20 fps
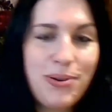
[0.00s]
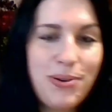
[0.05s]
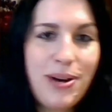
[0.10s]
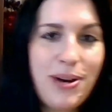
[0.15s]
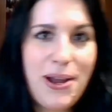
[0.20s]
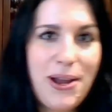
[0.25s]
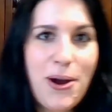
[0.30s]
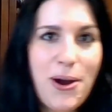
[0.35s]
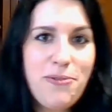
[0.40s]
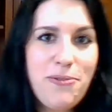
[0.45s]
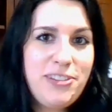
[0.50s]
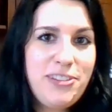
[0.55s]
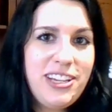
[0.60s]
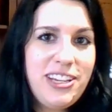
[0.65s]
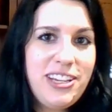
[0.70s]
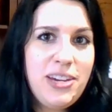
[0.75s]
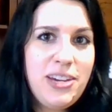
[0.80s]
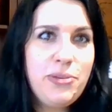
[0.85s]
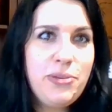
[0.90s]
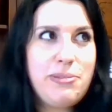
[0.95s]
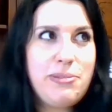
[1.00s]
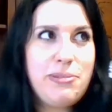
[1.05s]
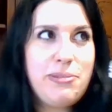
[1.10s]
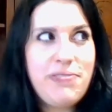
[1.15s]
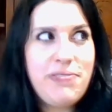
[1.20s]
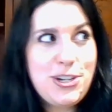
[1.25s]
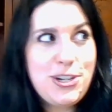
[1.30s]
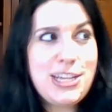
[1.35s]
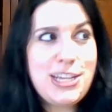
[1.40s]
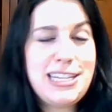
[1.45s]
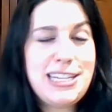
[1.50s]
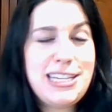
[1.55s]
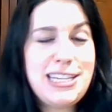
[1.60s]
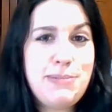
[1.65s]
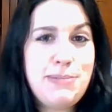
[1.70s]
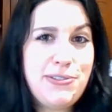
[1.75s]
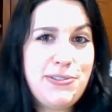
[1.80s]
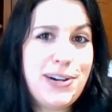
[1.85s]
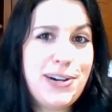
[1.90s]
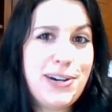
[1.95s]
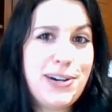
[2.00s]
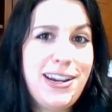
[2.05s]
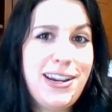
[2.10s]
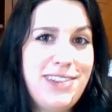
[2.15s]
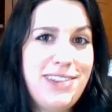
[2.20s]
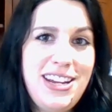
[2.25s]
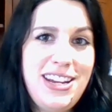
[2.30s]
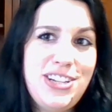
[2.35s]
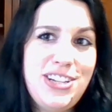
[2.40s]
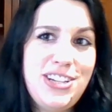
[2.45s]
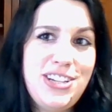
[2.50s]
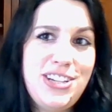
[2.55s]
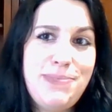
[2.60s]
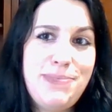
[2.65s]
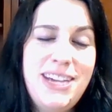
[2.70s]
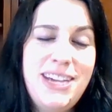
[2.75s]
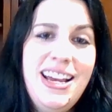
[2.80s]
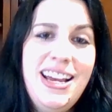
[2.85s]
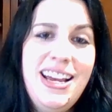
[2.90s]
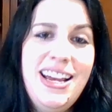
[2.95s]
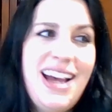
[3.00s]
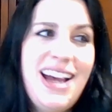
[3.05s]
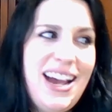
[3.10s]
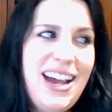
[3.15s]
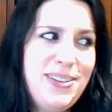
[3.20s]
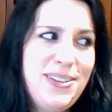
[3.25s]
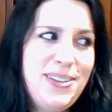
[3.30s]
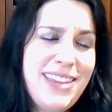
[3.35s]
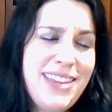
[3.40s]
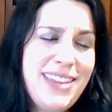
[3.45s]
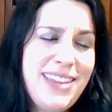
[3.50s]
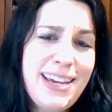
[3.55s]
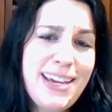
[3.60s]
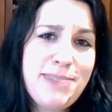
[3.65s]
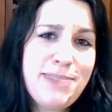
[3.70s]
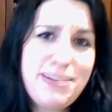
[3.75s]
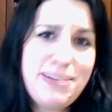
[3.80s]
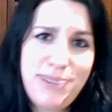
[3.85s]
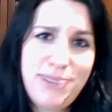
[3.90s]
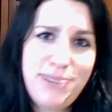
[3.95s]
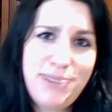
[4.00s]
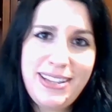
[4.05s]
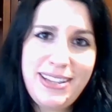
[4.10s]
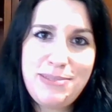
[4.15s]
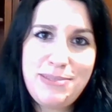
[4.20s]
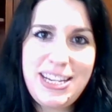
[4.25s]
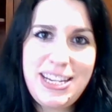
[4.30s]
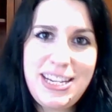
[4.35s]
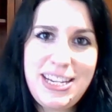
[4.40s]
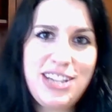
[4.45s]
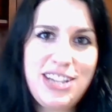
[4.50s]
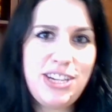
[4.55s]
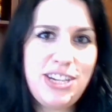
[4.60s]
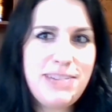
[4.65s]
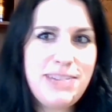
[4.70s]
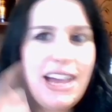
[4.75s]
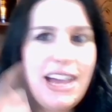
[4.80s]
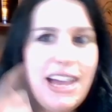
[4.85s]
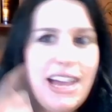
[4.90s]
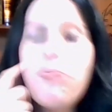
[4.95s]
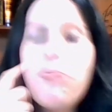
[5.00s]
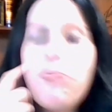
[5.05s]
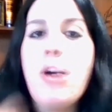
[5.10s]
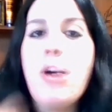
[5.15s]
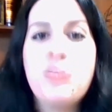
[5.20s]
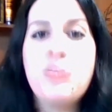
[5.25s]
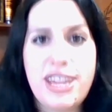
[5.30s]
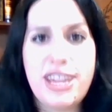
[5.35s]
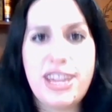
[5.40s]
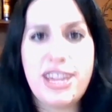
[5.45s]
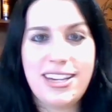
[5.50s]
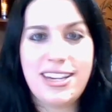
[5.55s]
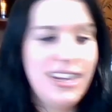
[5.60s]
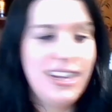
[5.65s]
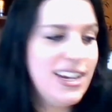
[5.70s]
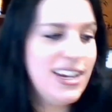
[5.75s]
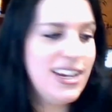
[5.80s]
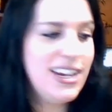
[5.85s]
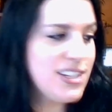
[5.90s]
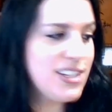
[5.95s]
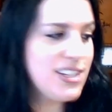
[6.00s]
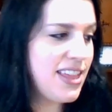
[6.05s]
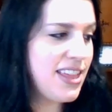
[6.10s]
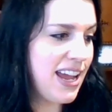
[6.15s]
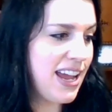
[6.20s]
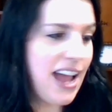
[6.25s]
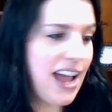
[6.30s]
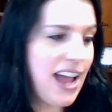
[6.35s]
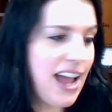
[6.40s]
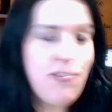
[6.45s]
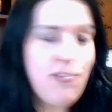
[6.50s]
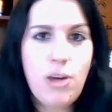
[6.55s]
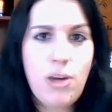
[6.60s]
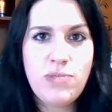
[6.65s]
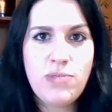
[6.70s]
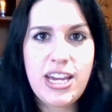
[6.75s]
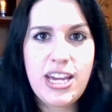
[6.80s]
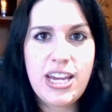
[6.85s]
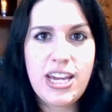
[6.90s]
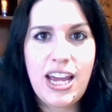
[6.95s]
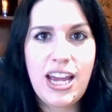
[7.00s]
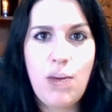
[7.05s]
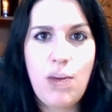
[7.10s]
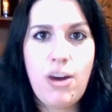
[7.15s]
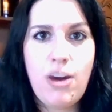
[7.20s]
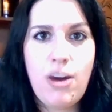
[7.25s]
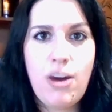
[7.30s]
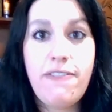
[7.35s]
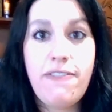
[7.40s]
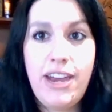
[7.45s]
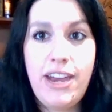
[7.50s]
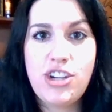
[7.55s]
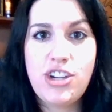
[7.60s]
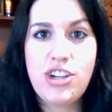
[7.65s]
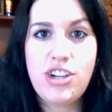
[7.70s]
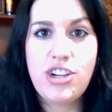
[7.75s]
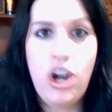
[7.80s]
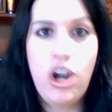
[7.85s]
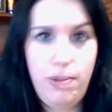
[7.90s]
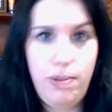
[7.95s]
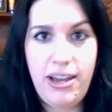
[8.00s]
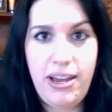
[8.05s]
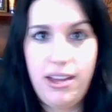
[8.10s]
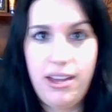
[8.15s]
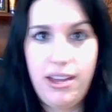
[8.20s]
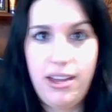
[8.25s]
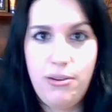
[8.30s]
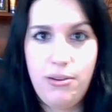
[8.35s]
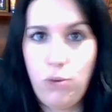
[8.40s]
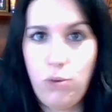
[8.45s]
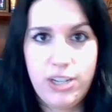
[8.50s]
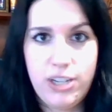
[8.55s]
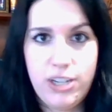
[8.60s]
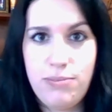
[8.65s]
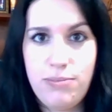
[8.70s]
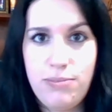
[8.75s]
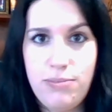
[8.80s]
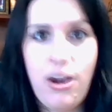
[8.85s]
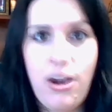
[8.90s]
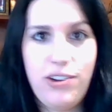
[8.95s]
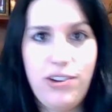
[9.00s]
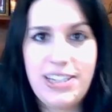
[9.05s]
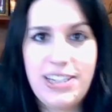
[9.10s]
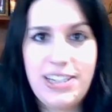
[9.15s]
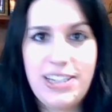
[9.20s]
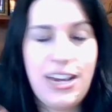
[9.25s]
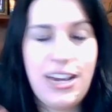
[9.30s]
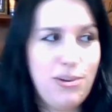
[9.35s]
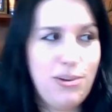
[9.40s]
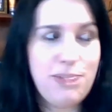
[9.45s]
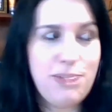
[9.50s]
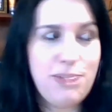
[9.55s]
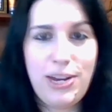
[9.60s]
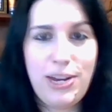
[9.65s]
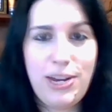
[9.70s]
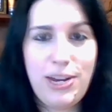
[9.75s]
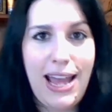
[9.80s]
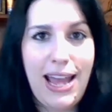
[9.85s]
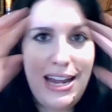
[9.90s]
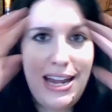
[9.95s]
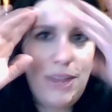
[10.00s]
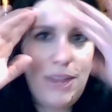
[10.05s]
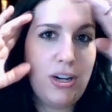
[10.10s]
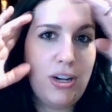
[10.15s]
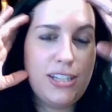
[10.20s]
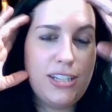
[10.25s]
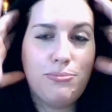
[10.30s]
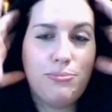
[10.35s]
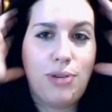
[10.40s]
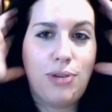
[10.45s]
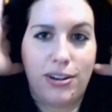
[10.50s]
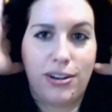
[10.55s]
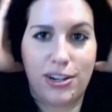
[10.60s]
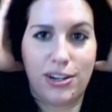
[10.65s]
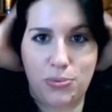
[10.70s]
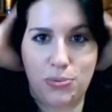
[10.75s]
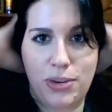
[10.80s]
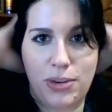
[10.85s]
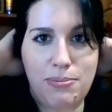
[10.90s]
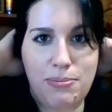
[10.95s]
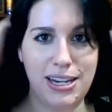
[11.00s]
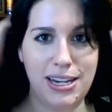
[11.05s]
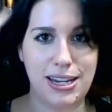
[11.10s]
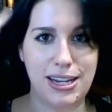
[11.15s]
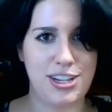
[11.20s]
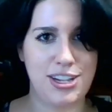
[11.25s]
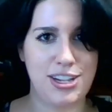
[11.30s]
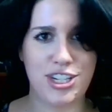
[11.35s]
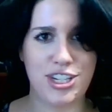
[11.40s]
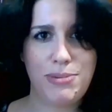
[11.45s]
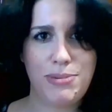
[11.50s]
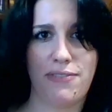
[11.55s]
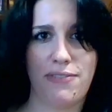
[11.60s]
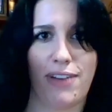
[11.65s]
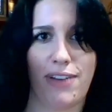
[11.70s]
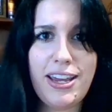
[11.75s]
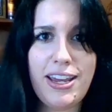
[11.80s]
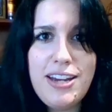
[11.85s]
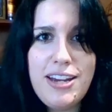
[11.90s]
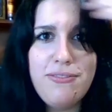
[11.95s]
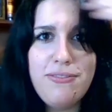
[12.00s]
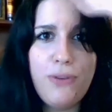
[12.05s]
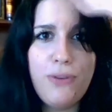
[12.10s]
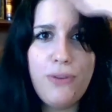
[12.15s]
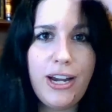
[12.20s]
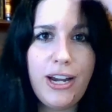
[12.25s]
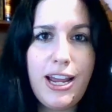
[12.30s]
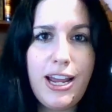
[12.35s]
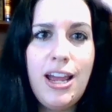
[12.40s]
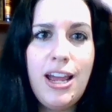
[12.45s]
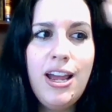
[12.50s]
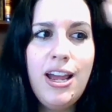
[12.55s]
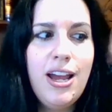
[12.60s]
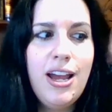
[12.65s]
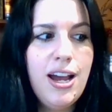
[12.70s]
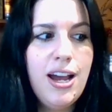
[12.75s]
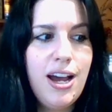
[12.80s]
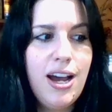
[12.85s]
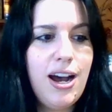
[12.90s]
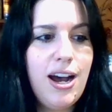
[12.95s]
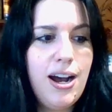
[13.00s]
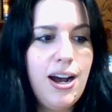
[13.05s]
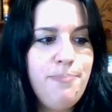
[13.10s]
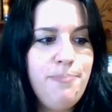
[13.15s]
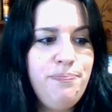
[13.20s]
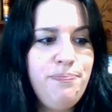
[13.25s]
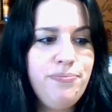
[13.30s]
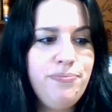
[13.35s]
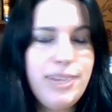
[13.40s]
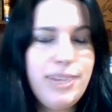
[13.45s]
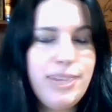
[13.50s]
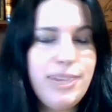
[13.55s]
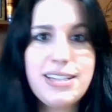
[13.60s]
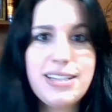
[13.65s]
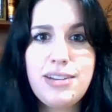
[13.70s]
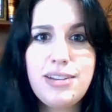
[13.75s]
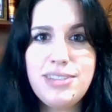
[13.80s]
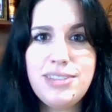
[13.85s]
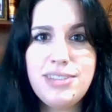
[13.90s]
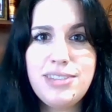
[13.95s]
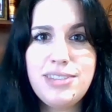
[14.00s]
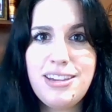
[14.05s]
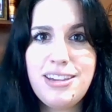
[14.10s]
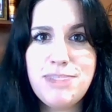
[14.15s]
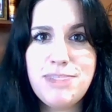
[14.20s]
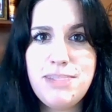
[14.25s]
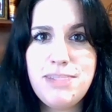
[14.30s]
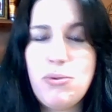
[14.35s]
so I hopefully will be finishing this before I go to Egypt. I don't think I'm gonna bring them to Egypt. I have 1 week. Here's the thing, I have 1 week and I wanna finish all my works in progress. I don't wanna bring any works in progress with me to Egypt if I can avoid it. Because I don't think I'm not